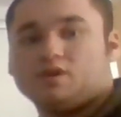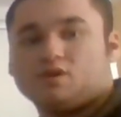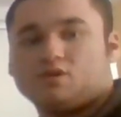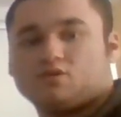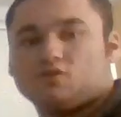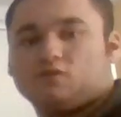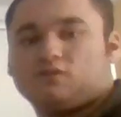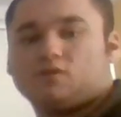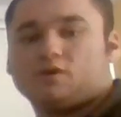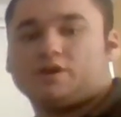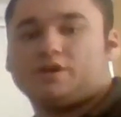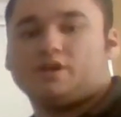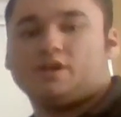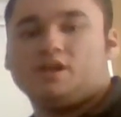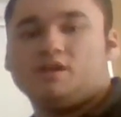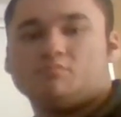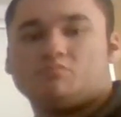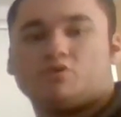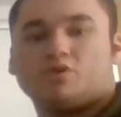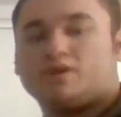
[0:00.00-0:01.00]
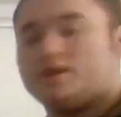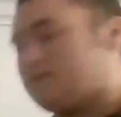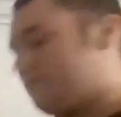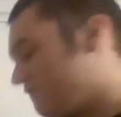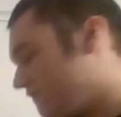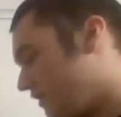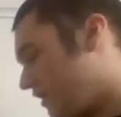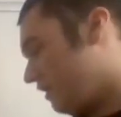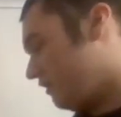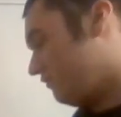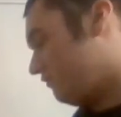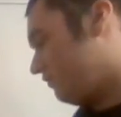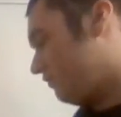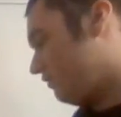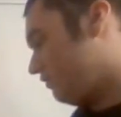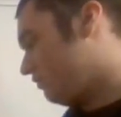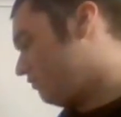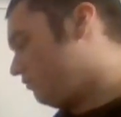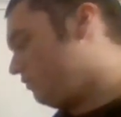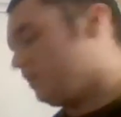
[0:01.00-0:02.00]
So for an input of 5,
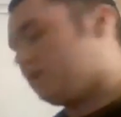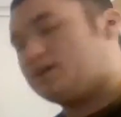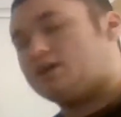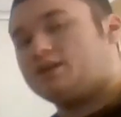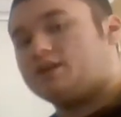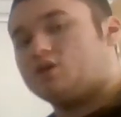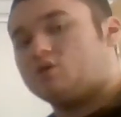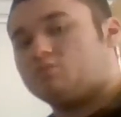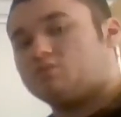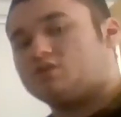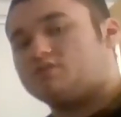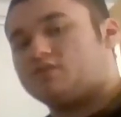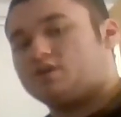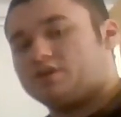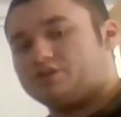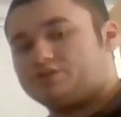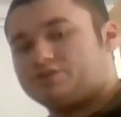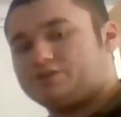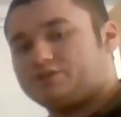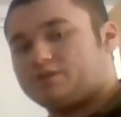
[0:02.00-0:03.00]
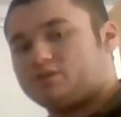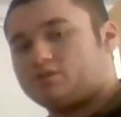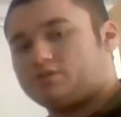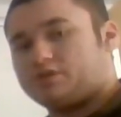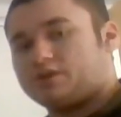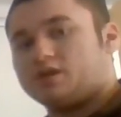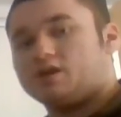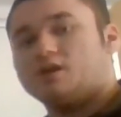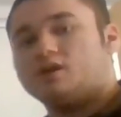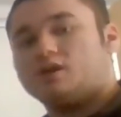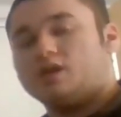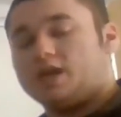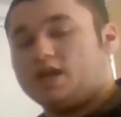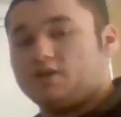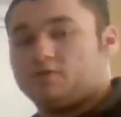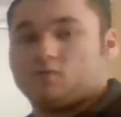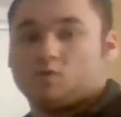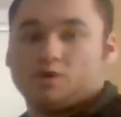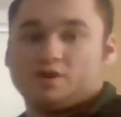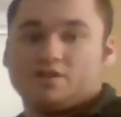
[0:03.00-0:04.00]
we get an output of 103. And
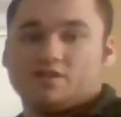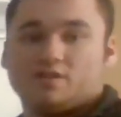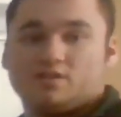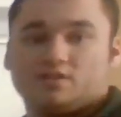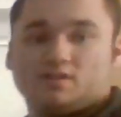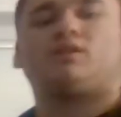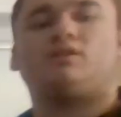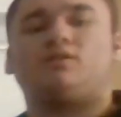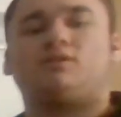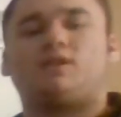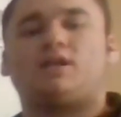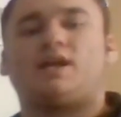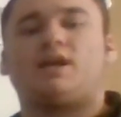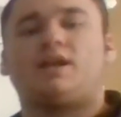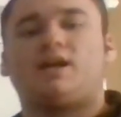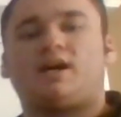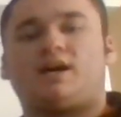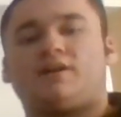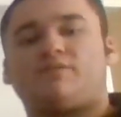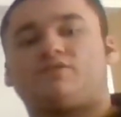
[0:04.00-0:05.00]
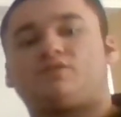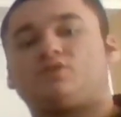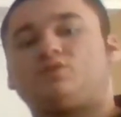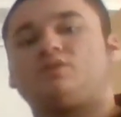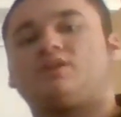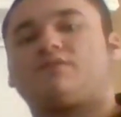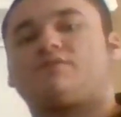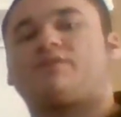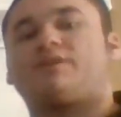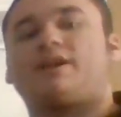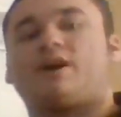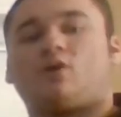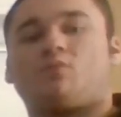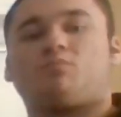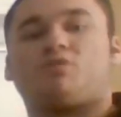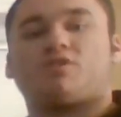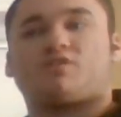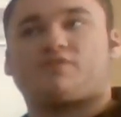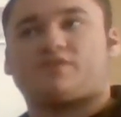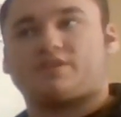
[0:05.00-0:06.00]
of course, since you can't have two different
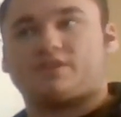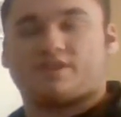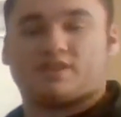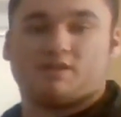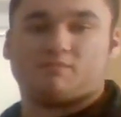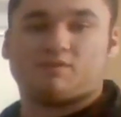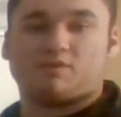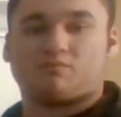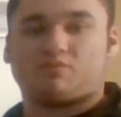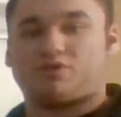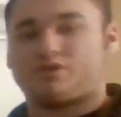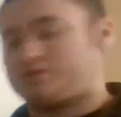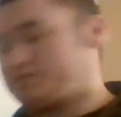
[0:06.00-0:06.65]
outputs for the same input.